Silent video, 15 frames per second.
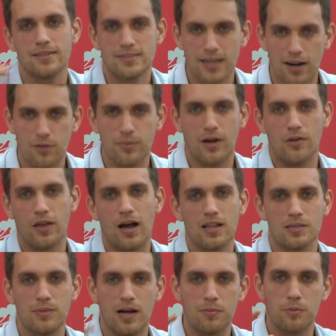Taobao, the
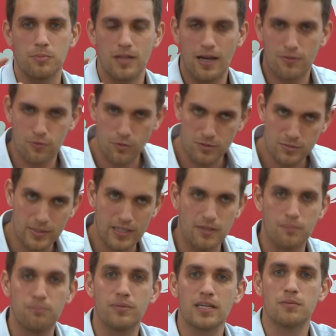Alibaba platform, is making a
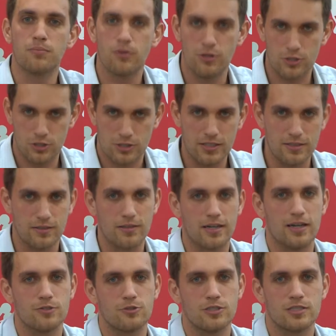big push into the
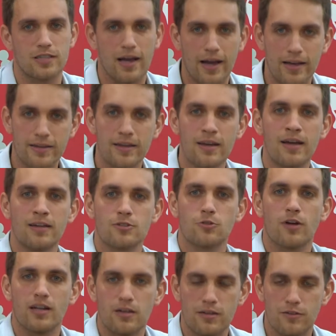countryside to try
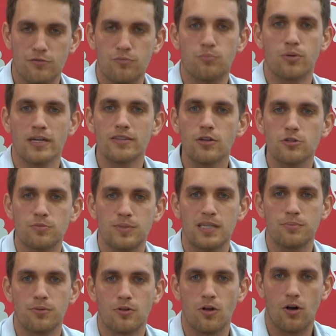to bring those
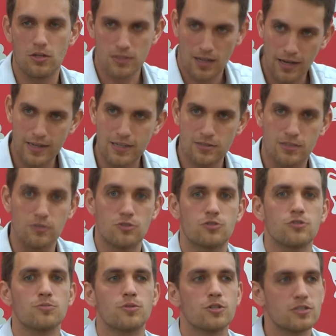people online as
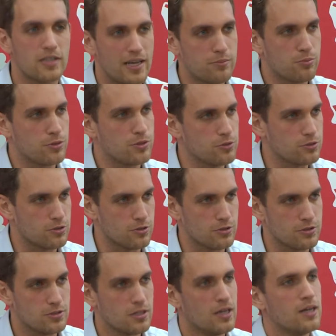consumers and
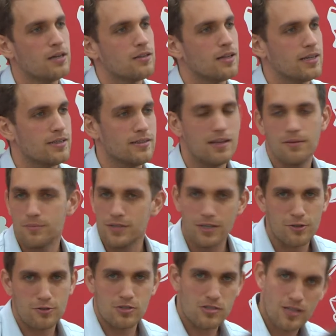producers, letting them, you know,
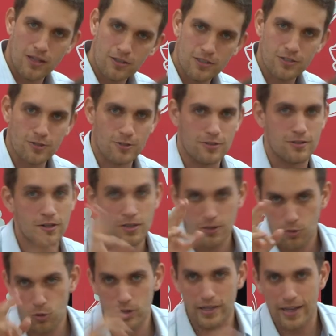sell your
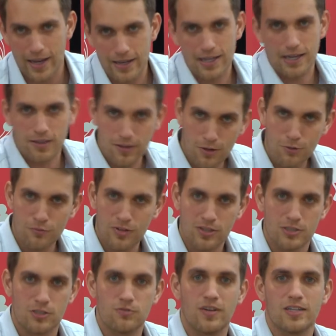organic little
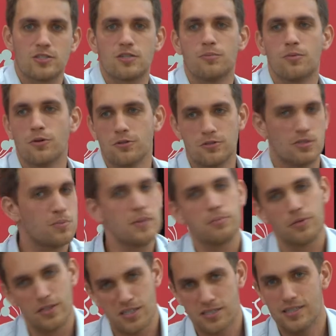village vegetables to people in
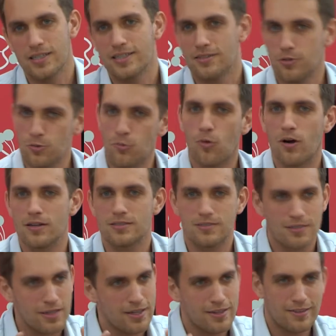the city who want
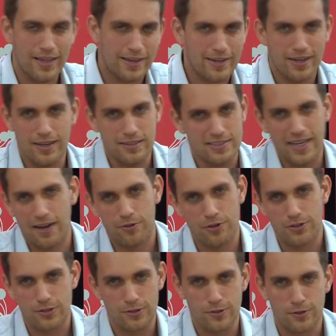that kind of
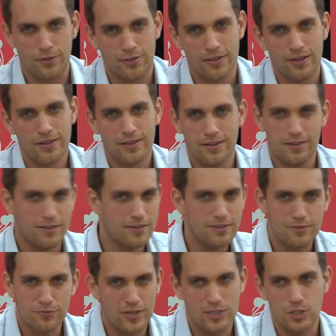down-to-earth uh,
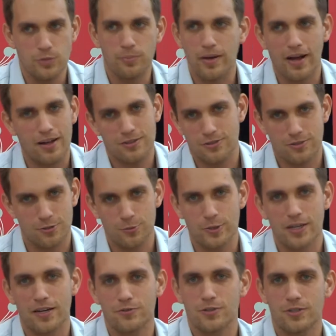veggie box or
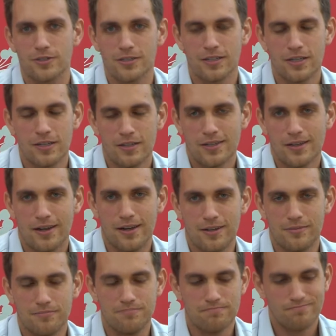whatever.
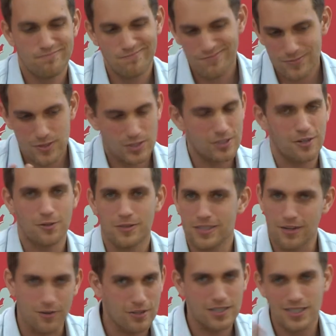Um, so, you
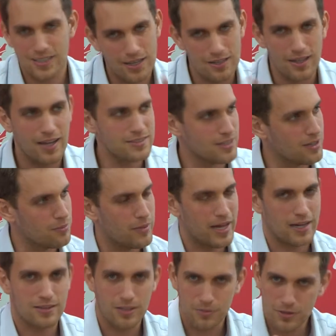know, a lot to unpack
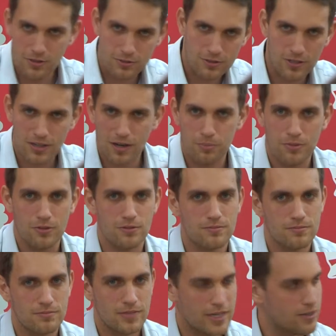there, but those are a couple
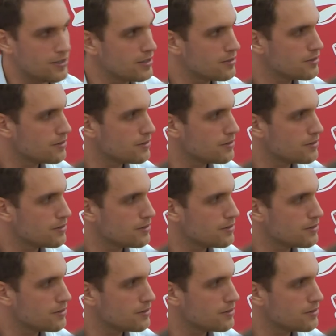areas?